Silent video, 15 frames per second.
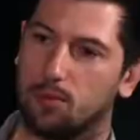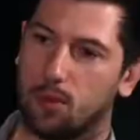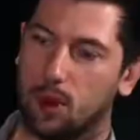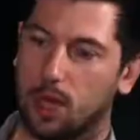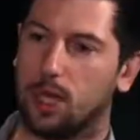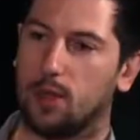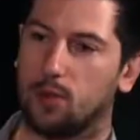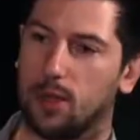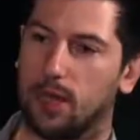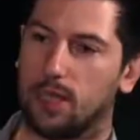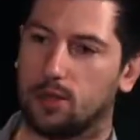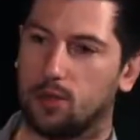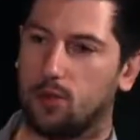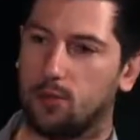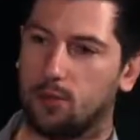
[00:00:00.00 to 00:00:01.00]

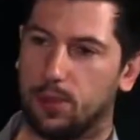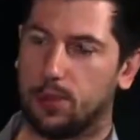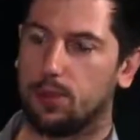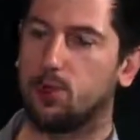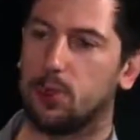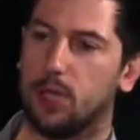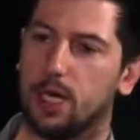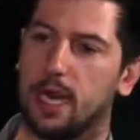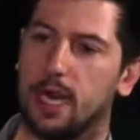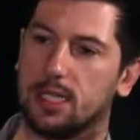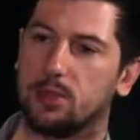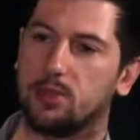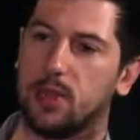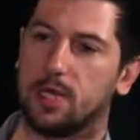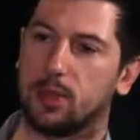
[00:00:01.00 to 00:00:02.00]
marketplace of peer-to-peer
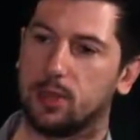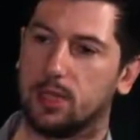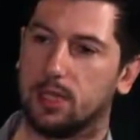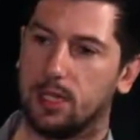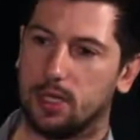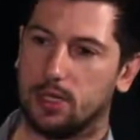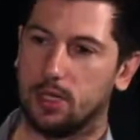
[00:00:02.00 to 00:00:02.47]
asset management in